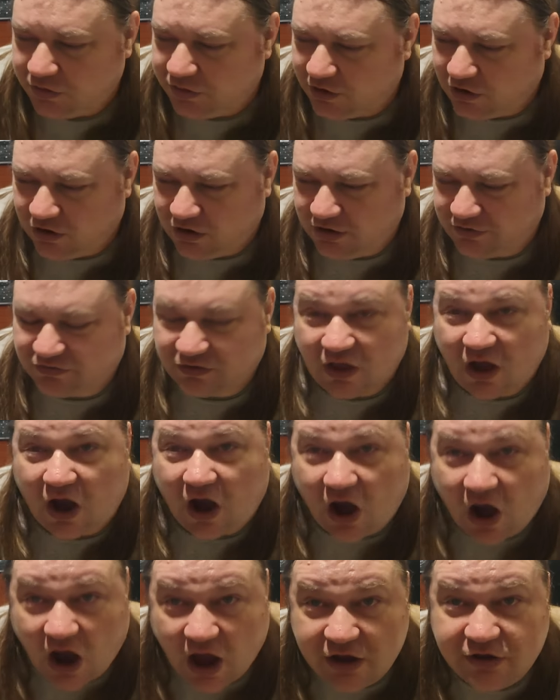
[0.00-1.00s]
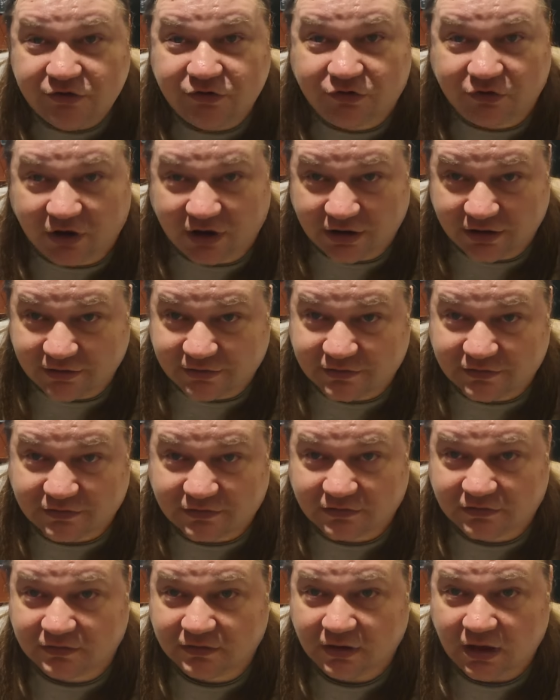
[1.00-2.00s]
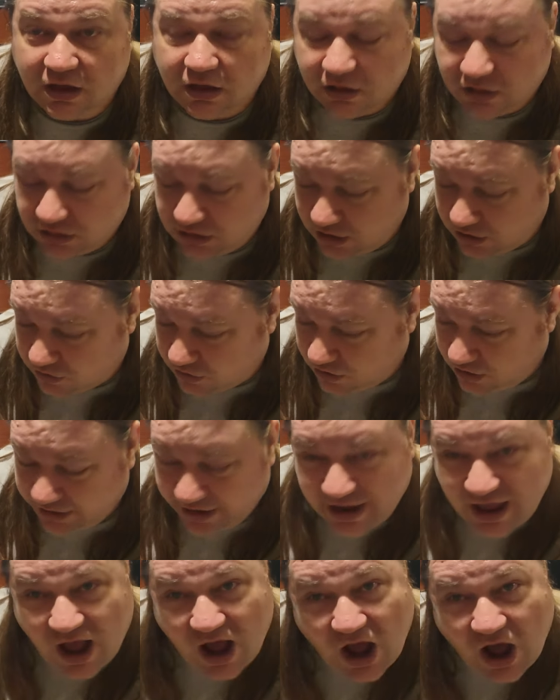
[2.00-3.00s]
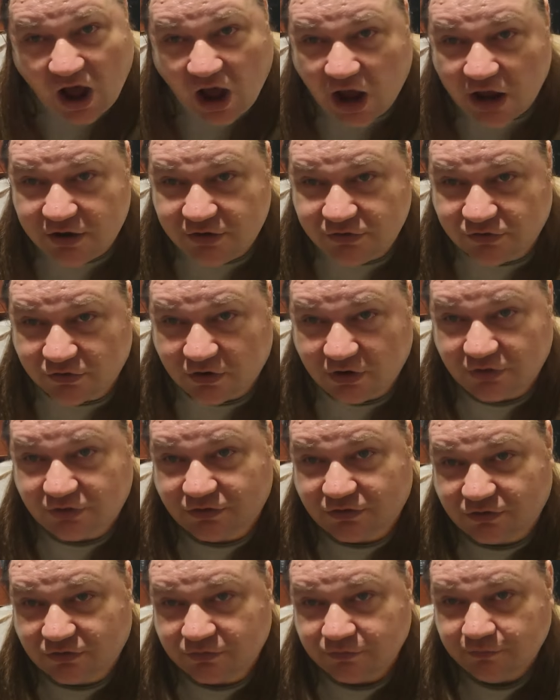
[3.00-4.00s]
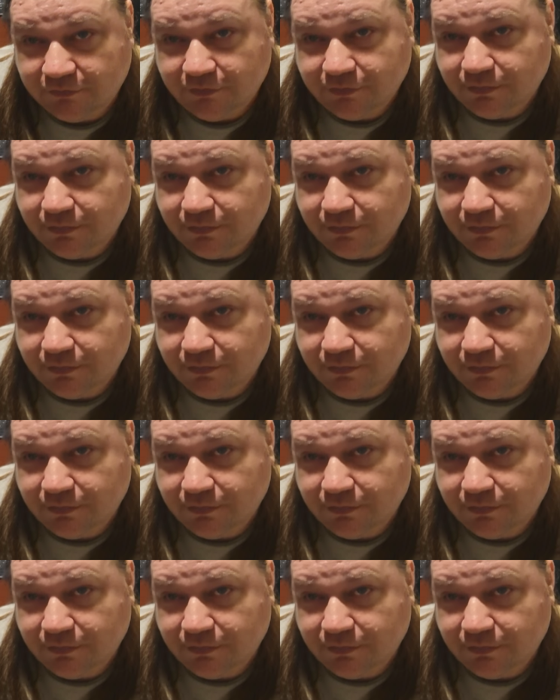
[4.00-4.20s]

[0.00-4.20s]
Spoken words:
There is hundreds, literally hundreds